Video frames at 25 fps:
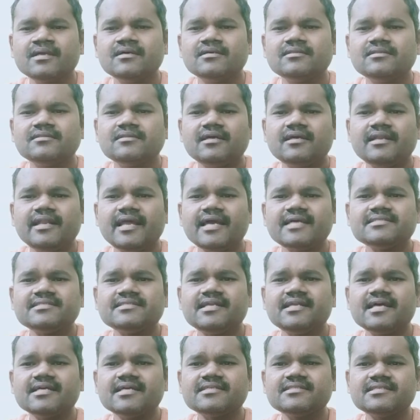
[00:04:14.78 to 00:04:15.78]
The next
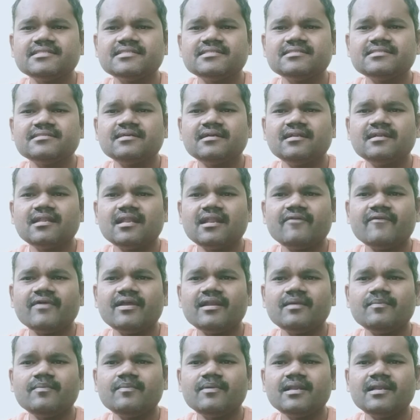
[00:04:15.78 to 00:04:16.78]
deductions that are
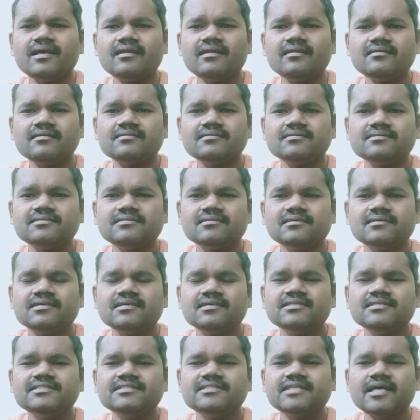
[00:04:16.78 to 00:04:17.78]
available are
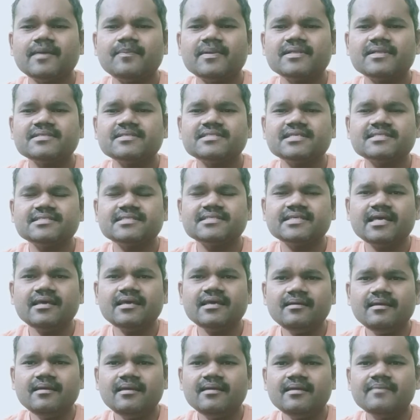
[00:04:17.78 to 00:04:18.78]
chapter 6A,
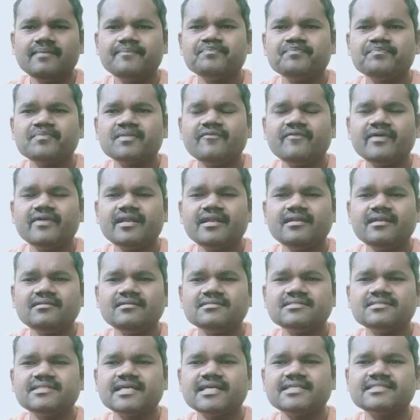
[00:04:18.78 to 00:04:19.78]
wherein
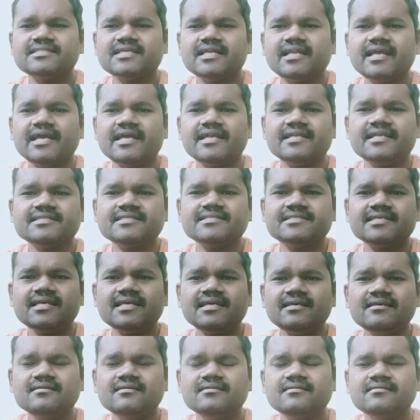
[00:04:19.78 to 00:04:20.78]
section
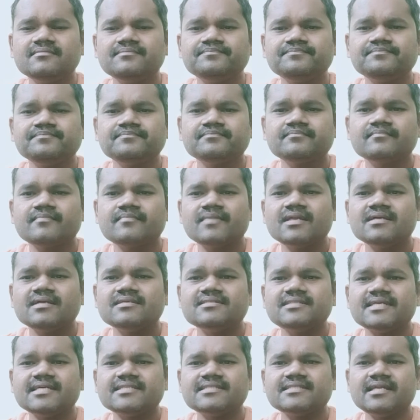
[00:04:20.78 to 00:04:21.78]
80C,
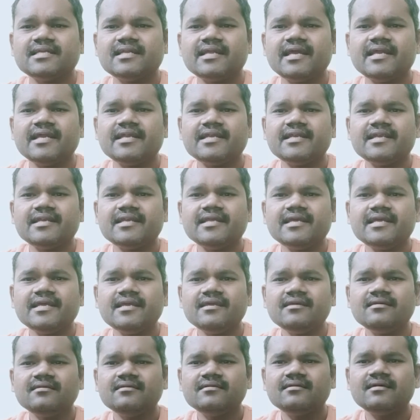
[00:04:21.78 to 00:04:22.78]
section 80D
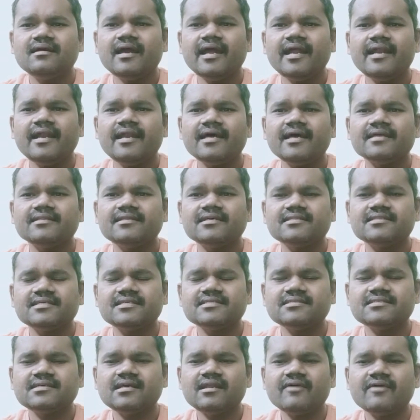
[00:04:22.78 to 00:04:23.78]
and other
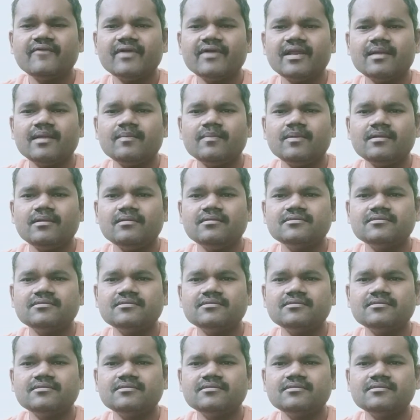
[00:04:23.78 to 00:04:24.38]
things are available.